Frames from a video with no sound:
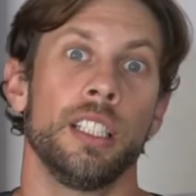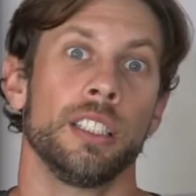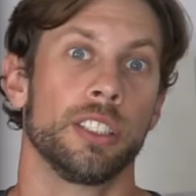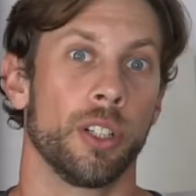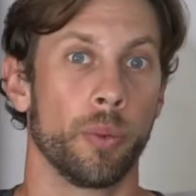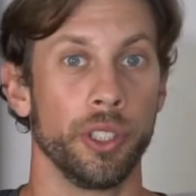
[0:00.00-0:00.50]

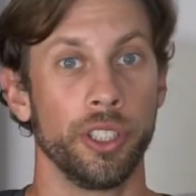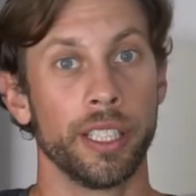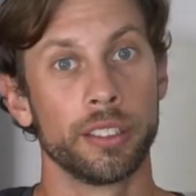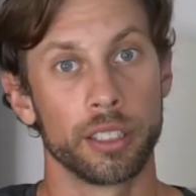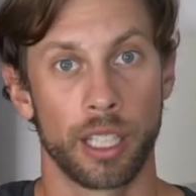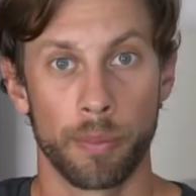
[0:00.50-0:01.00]
So when you
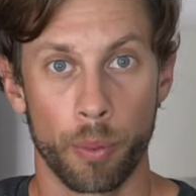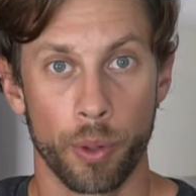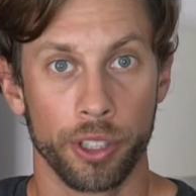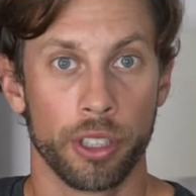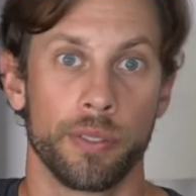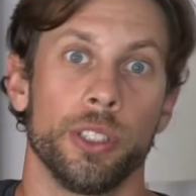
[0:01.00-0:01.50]
get to that
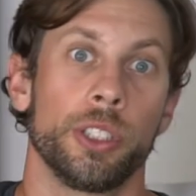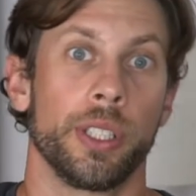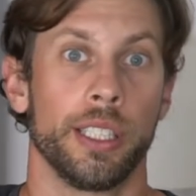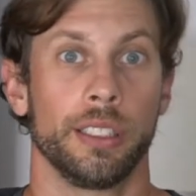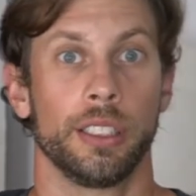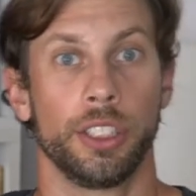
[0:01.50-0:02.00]
point, you'll have to
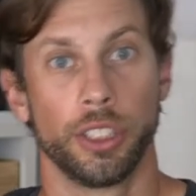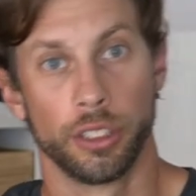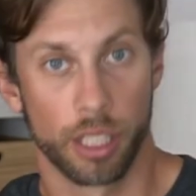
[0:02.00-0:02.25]
transition